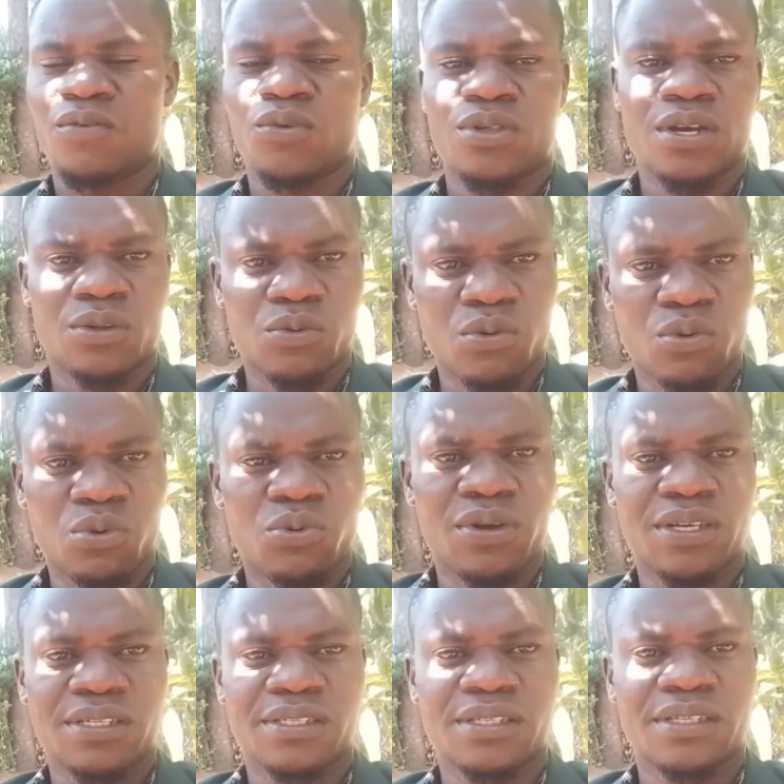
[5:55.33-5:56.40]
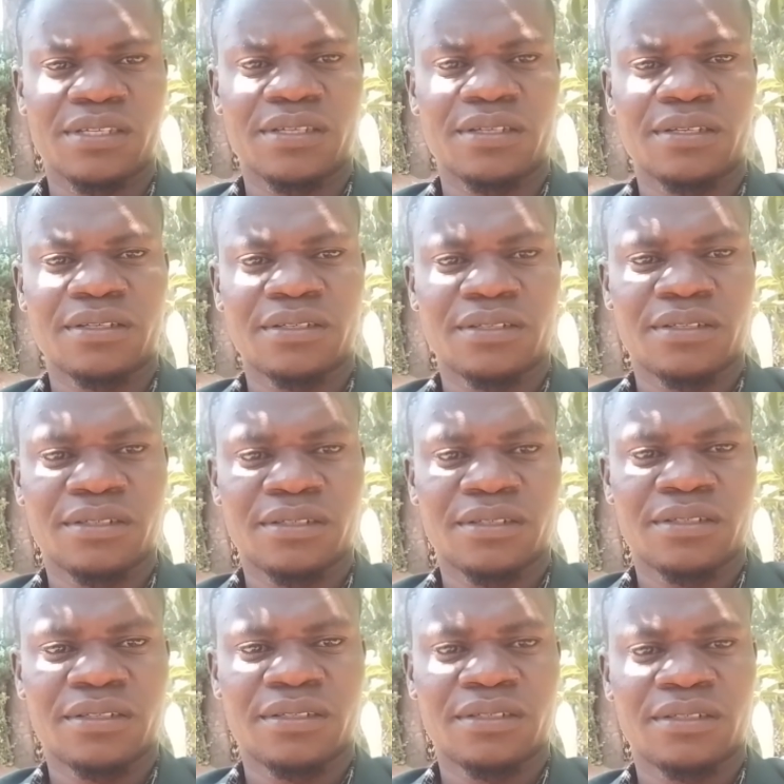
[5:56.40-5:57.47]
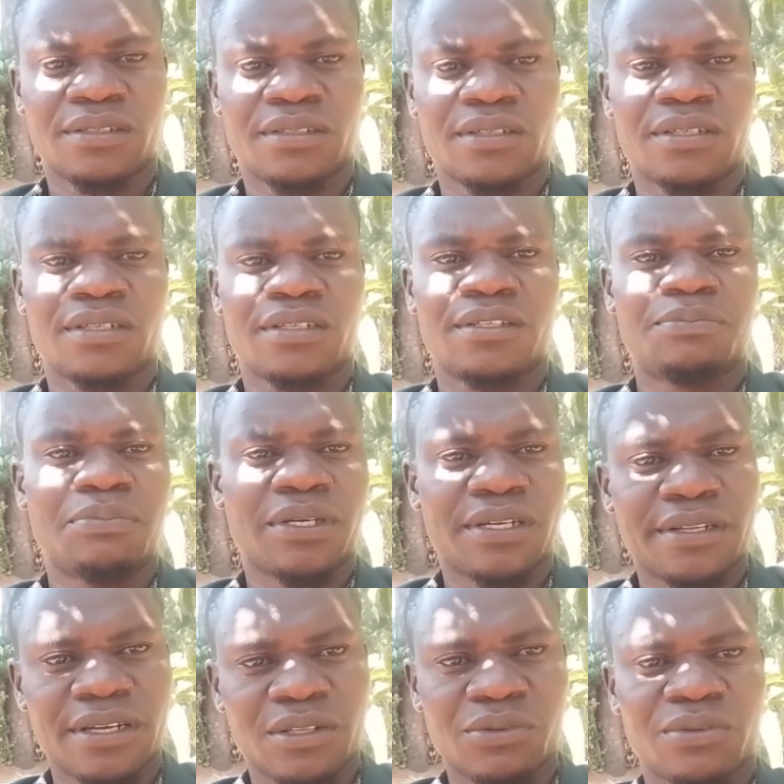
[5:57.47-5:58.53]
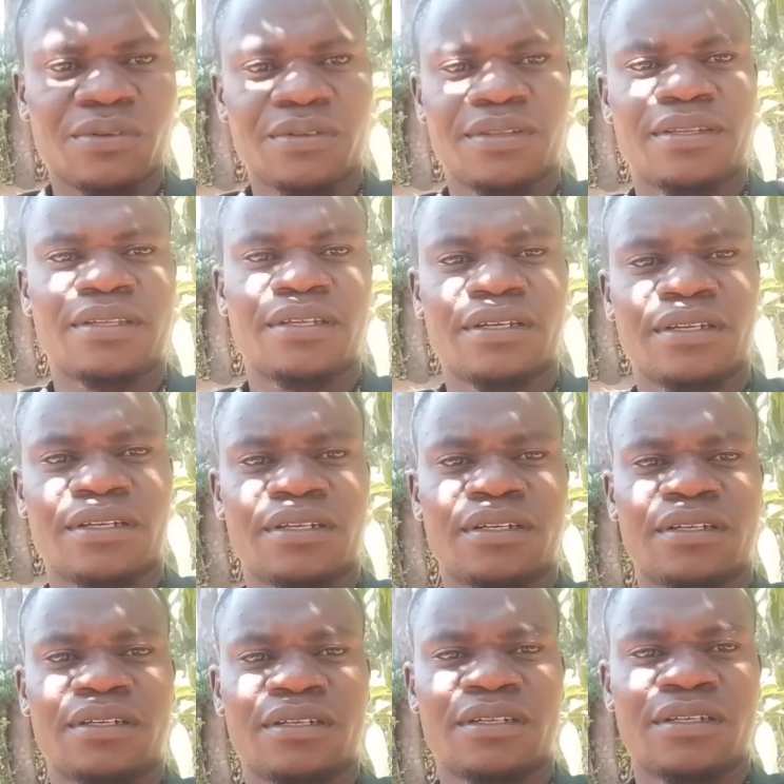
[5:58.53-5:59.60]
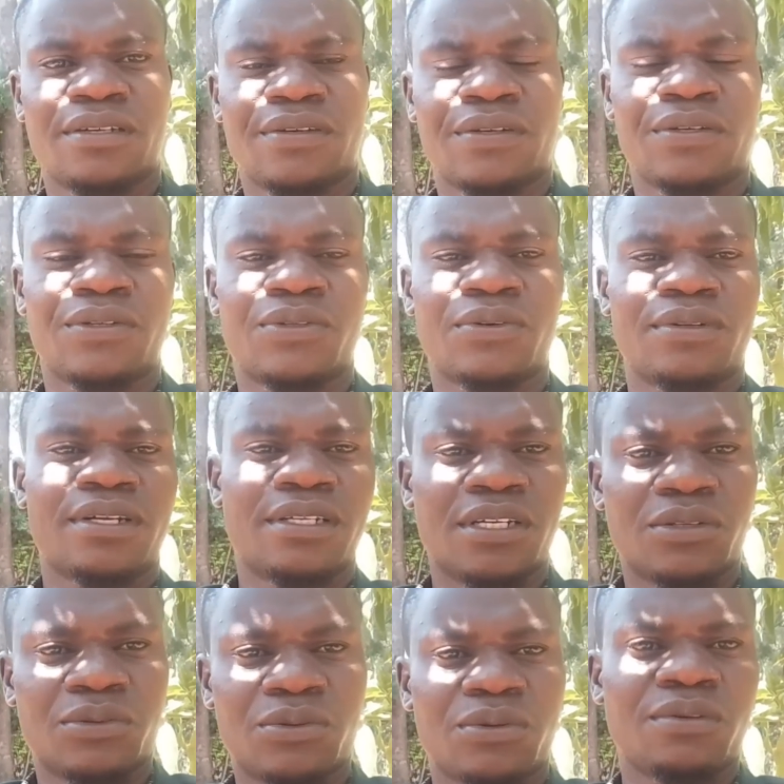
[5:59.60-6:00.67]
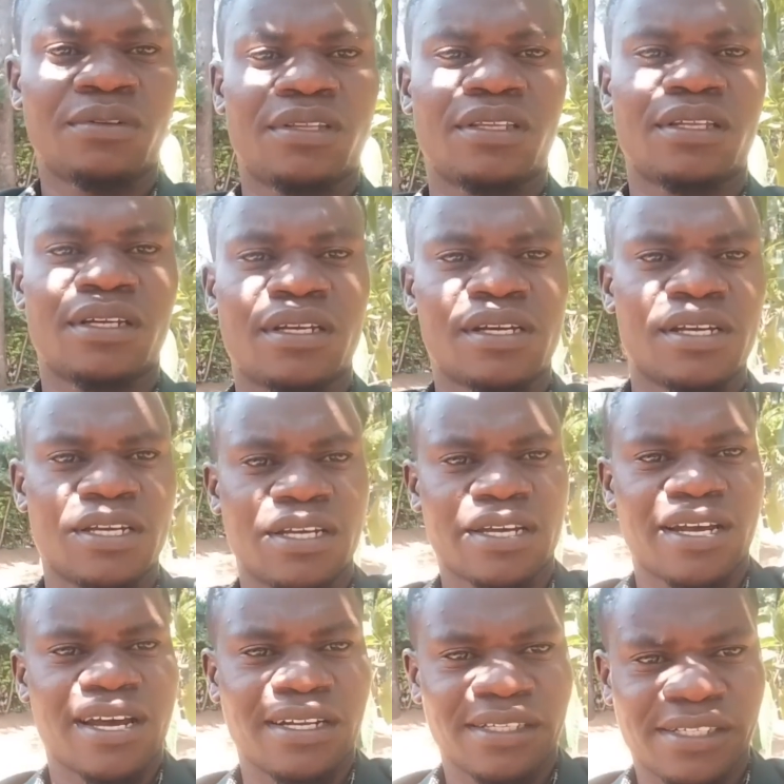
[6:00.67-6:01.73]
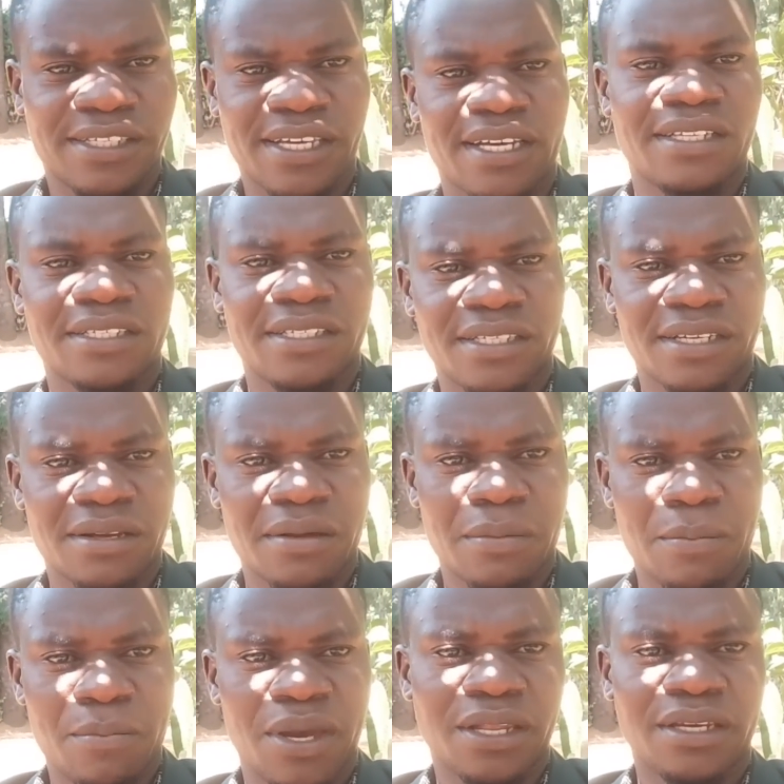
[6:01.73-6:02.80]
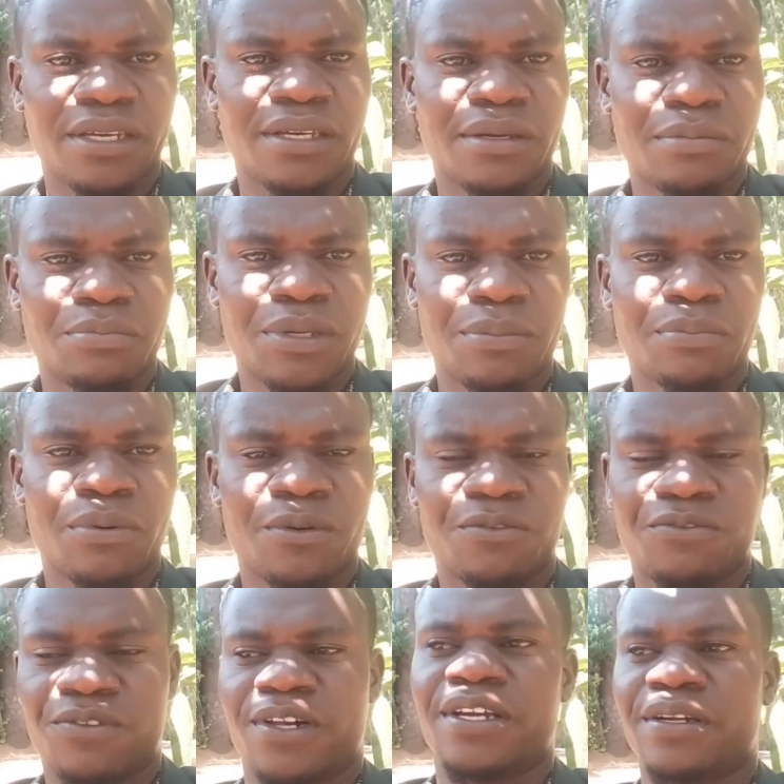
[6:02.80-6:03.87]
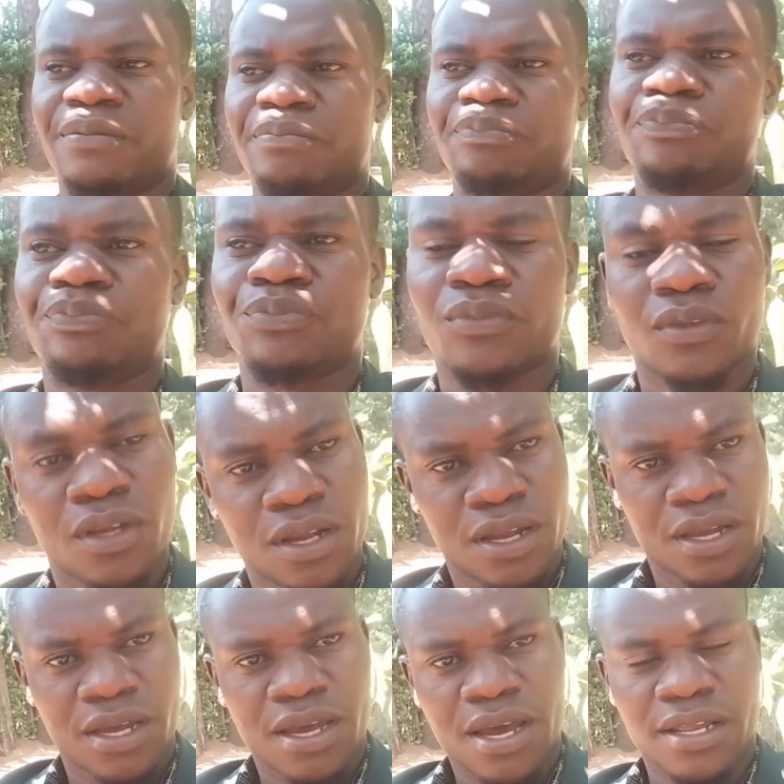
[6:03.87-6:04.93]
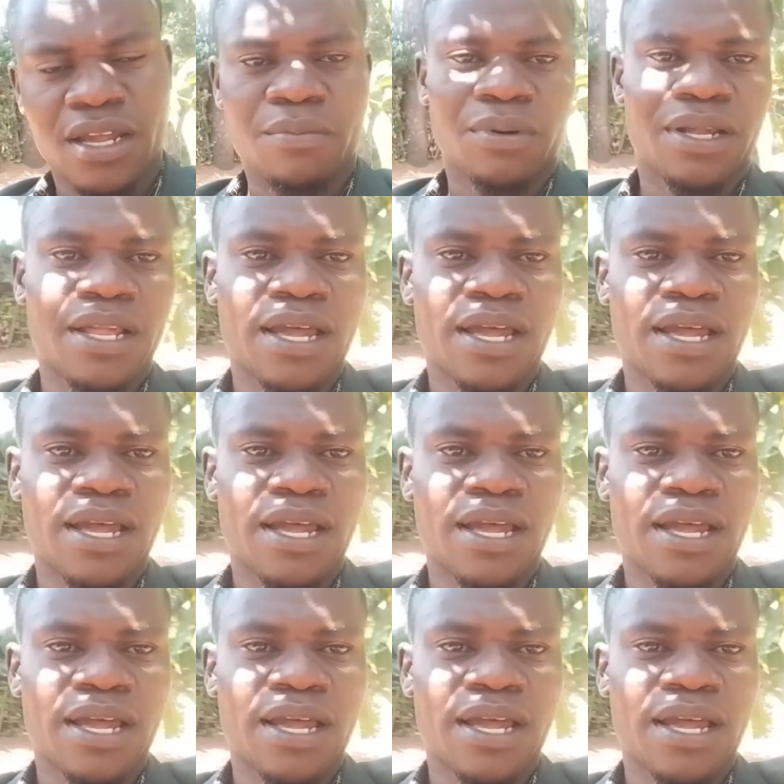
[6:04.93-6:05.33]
we shall always speak the truth, so that the truth can set many people free. And I'm